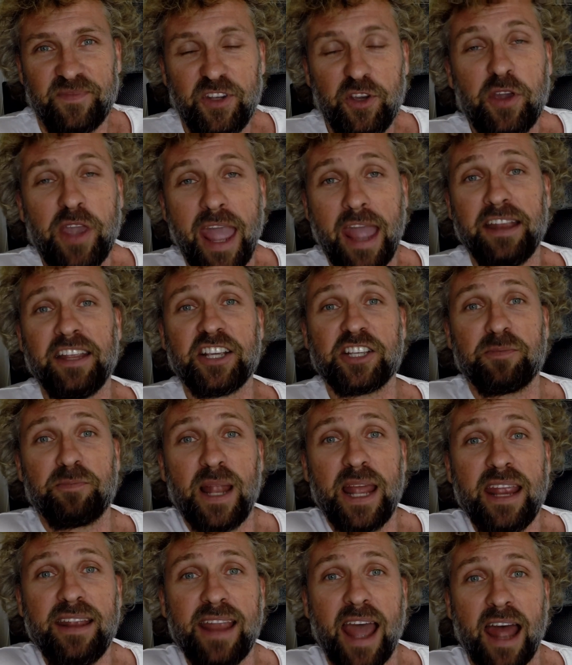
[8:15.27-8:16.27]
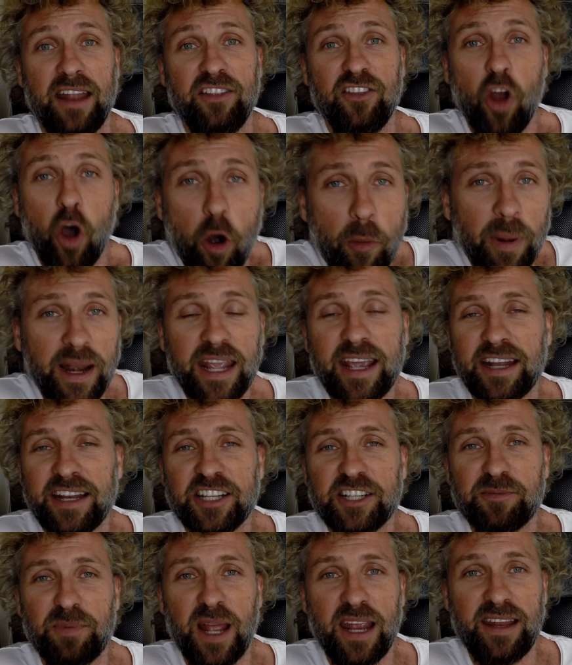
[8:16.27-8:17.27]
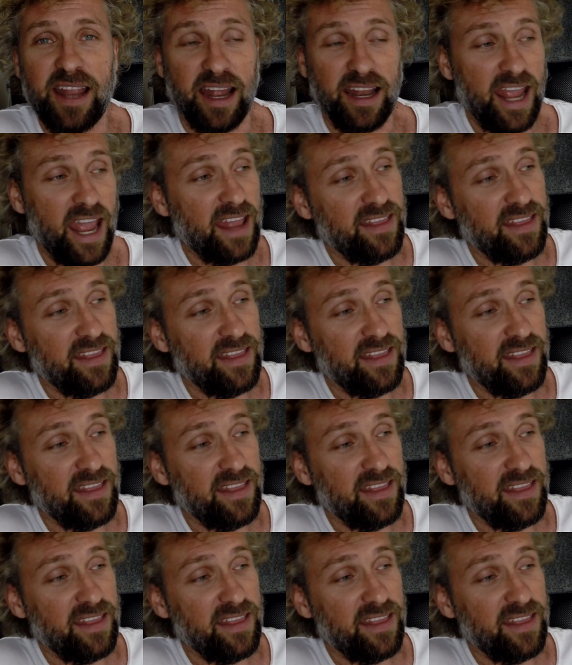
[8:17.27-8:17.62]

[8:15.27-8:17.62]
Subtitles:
You can't explain that. Nobody can explain that.